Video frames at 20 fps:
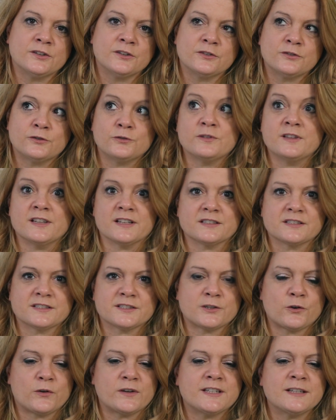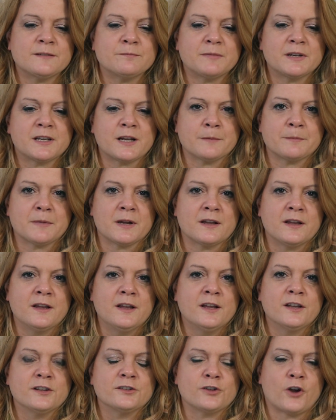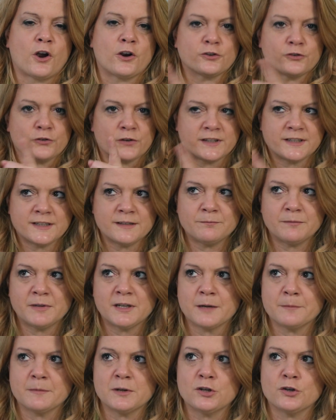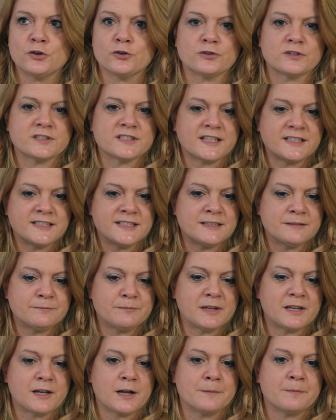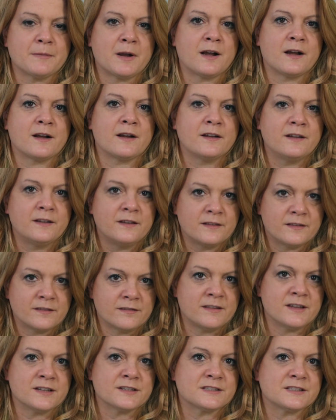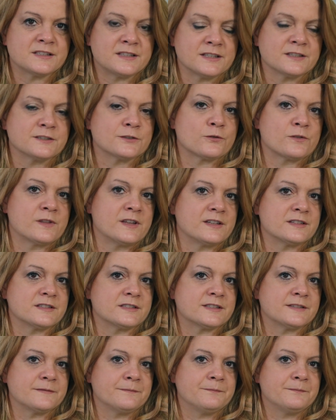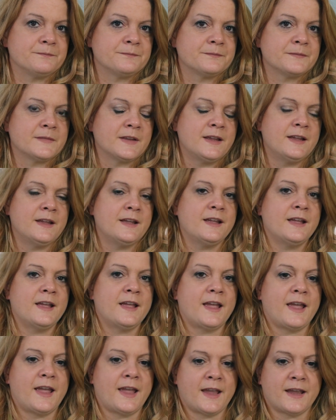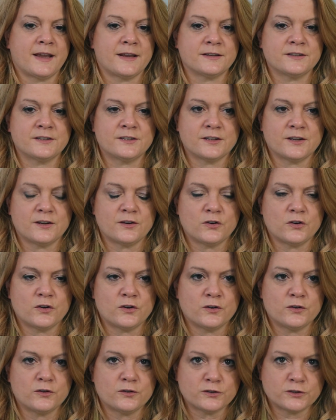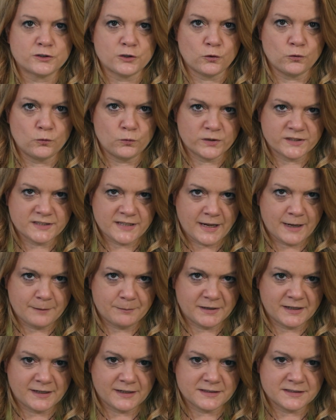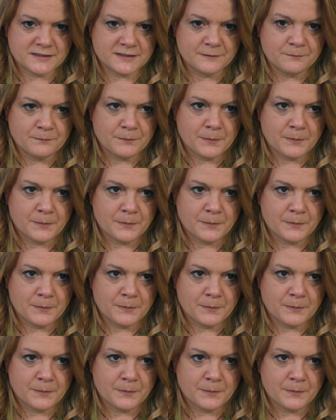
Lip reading: do this. So I didn't become a doctor. I didn't become a nurse. I didn't become a this, or this. And so what's happening is